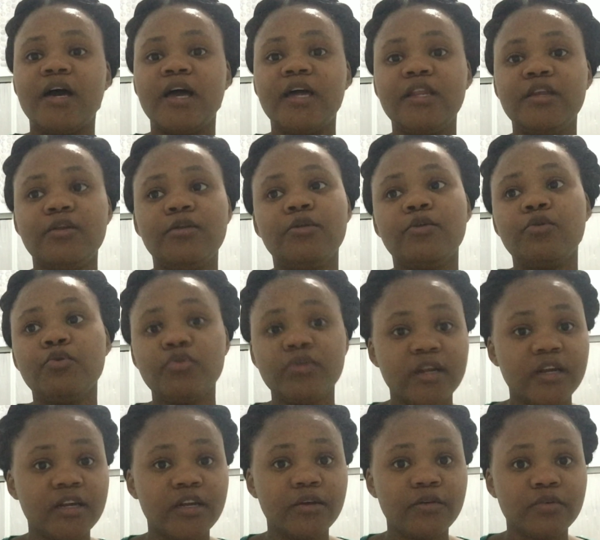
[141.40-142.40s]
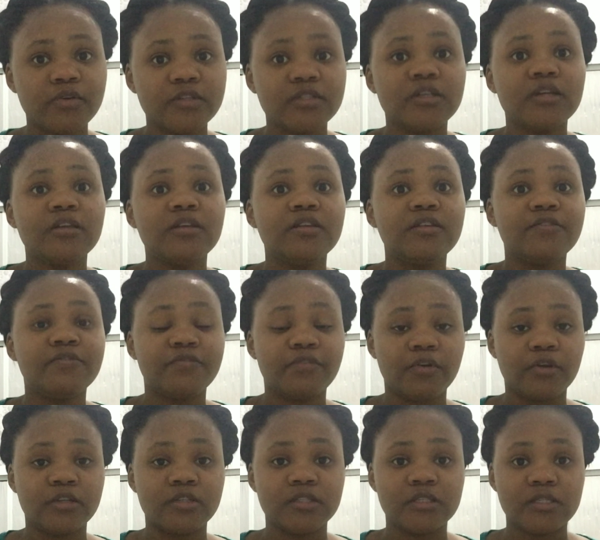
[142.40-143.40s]
I didn't know that there was a
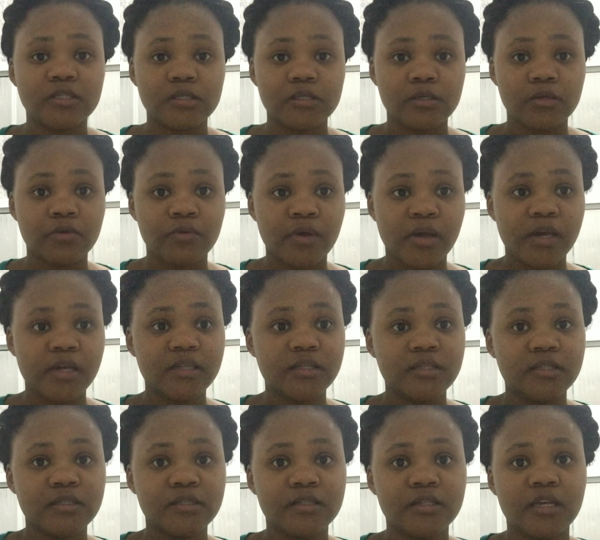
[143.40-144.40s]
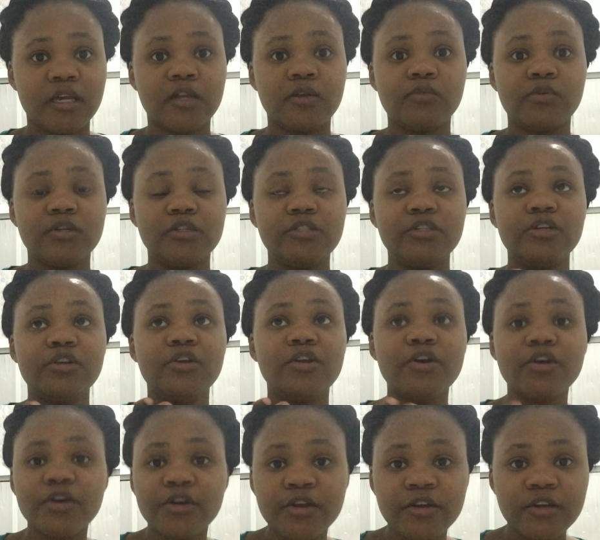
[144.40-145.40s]
difference, right? And once you
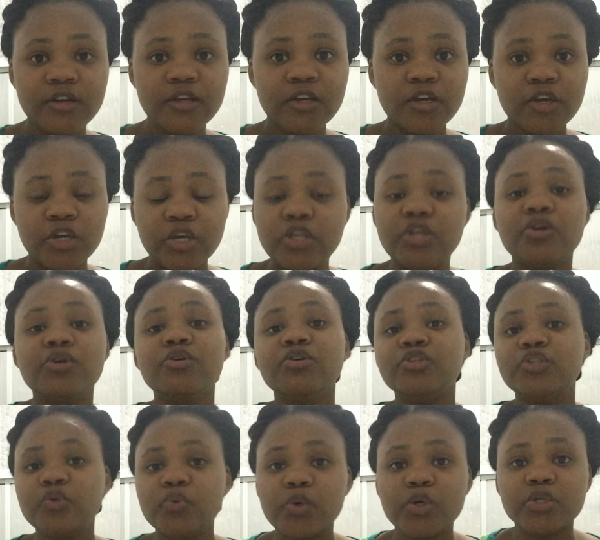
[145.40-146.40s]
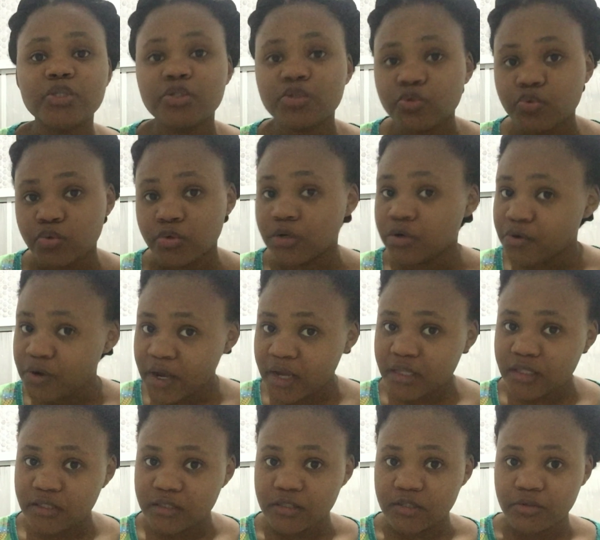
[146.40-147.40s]
learn, you're going to want to do the
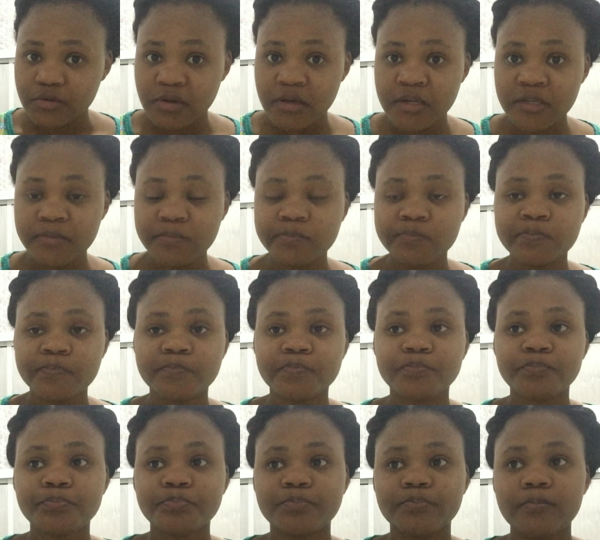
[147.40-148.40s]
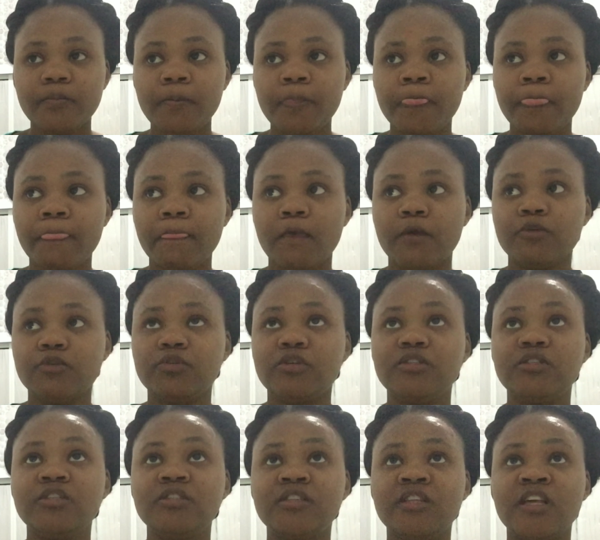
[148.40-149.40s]
right thing, right?
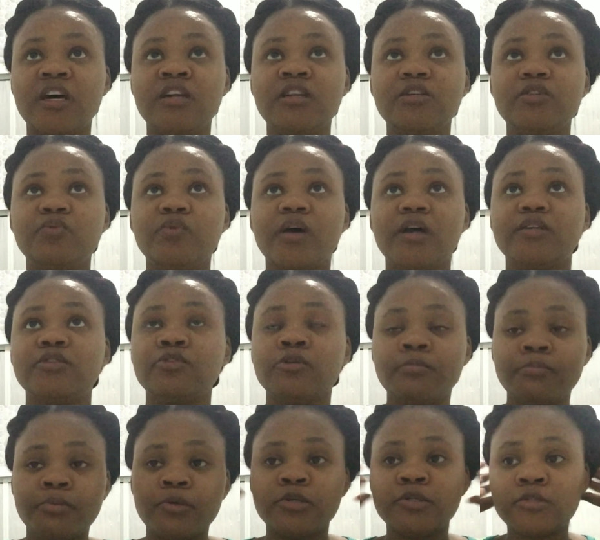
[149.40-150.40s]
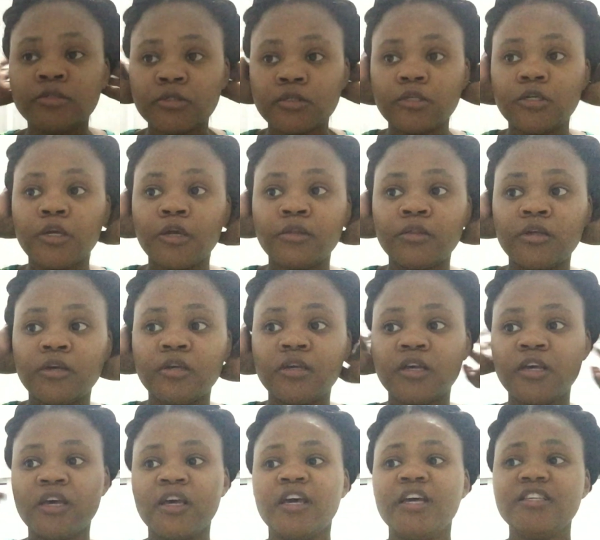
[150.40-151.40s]
So that is why some persons here
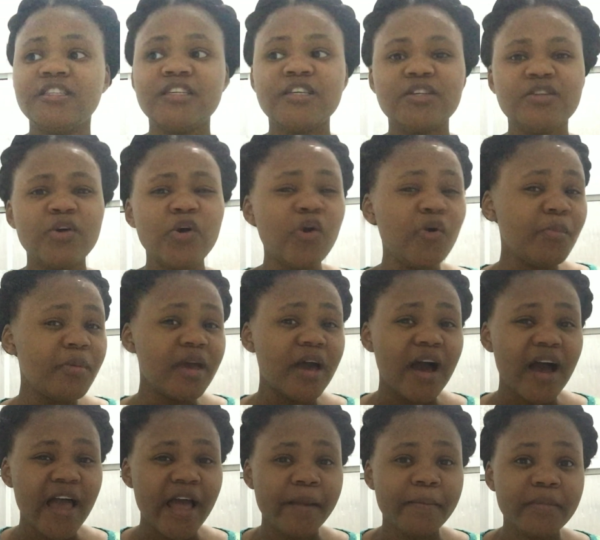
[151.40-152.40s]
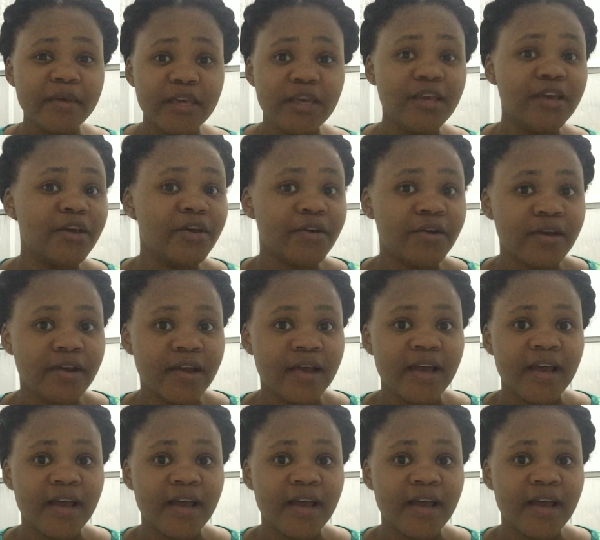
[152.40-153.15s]
they say, "No, me I am here,"